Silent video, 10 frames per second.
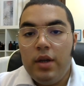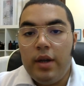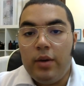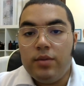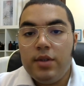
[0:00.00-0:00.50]

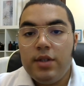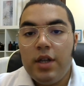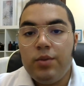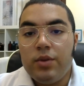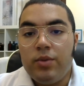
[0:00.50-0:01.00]
Now, this
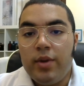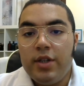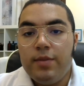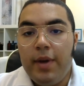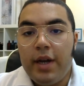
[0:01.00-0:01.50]
scent was
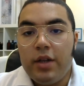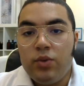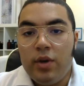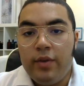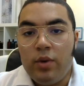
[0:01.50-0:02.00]
released back in
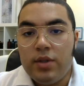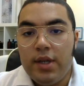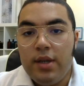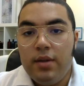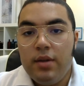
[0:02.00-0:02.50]

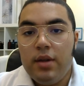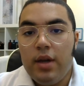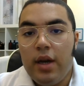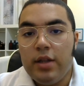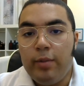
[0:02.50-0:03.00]
2014,
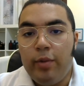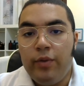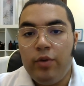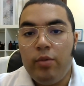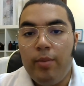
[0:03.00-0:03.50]
and the
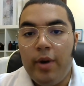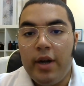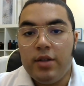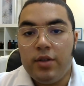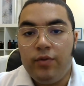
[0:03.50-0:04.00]
perfumer
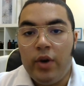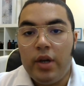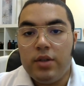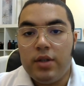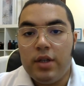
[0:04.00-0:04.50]
behind this
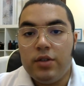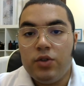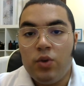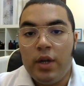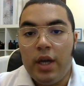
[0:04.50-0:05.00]
fragrance is
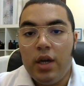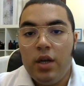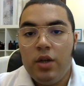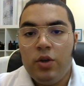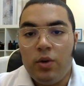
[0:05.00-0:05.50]
Sonia
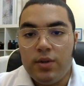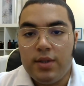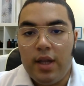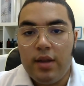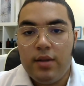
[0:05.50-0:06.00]

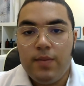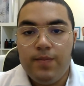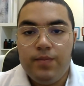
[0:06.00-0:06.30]
Constant.